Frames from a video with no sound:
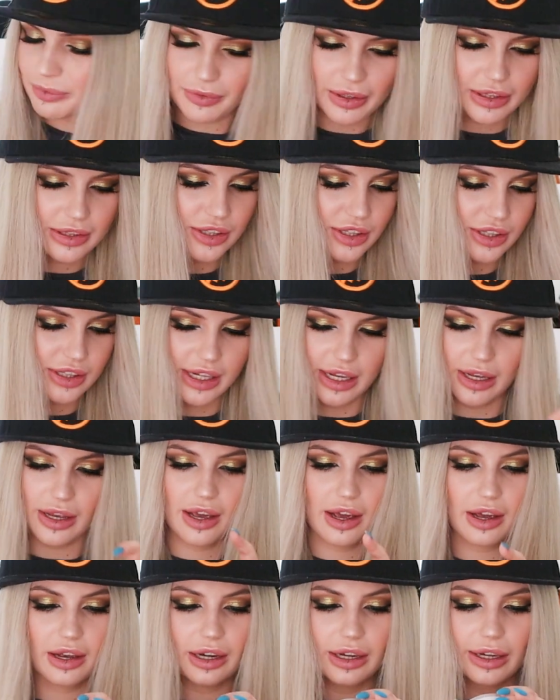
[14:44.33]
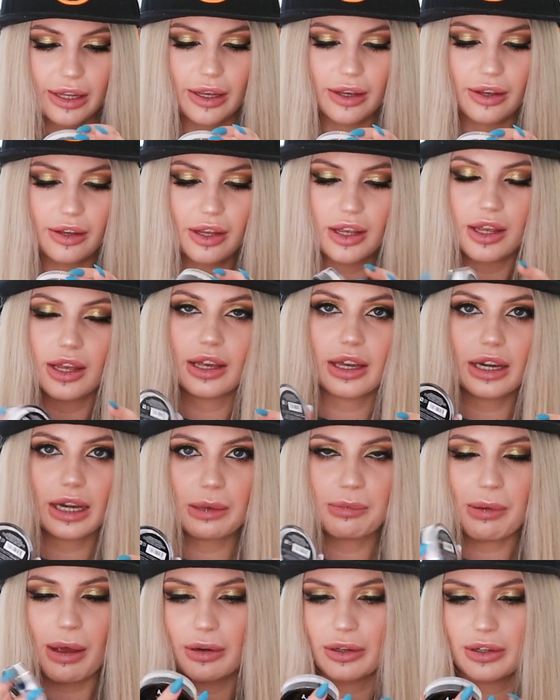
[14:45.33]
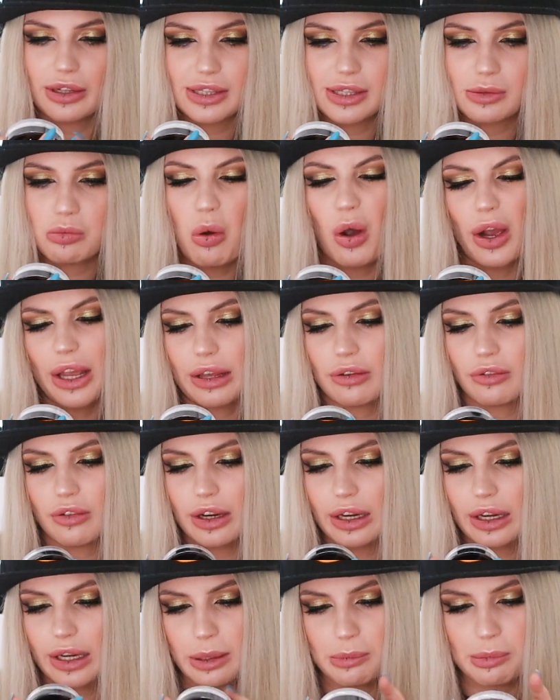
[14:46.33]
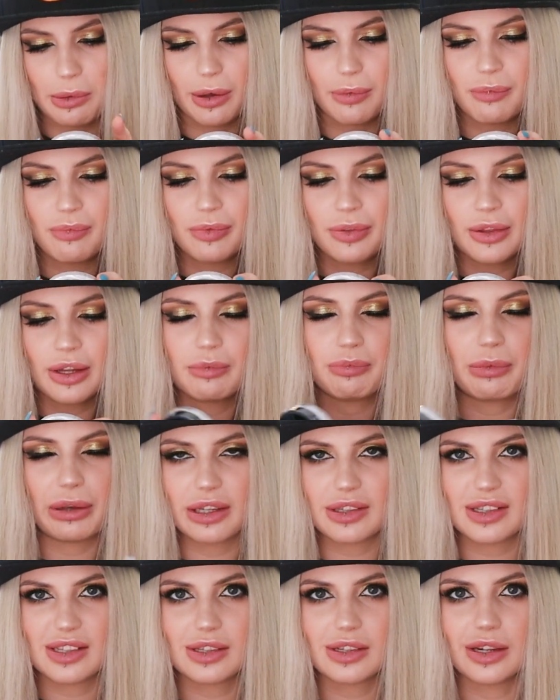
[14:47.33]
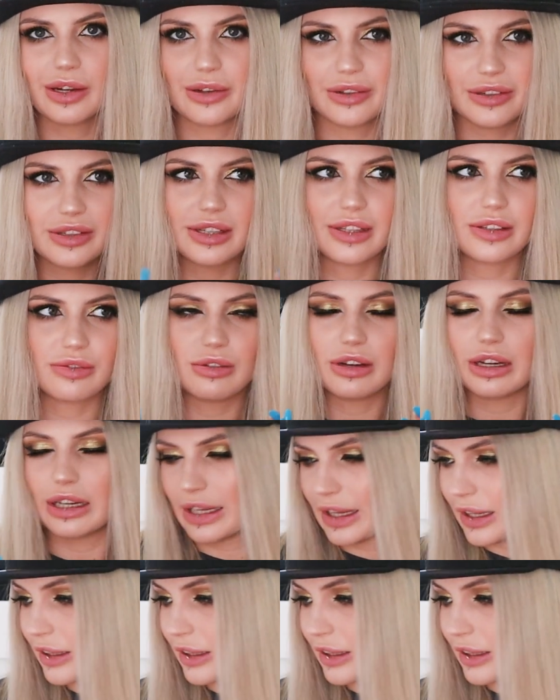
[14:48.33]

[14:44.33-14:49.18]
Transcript: It's just a clear powder. It's white really, but because it's loose, it's really